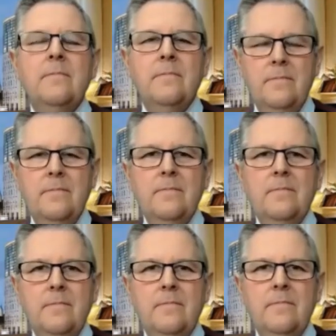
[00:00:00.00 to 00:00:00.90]

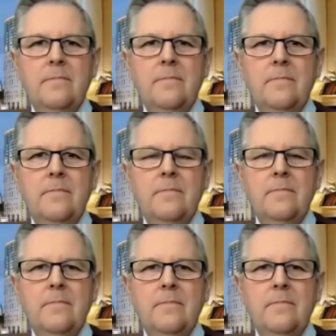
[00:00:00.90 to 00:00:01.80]

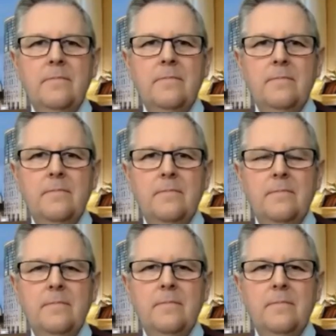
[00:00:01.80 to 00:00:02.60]
(not speaking)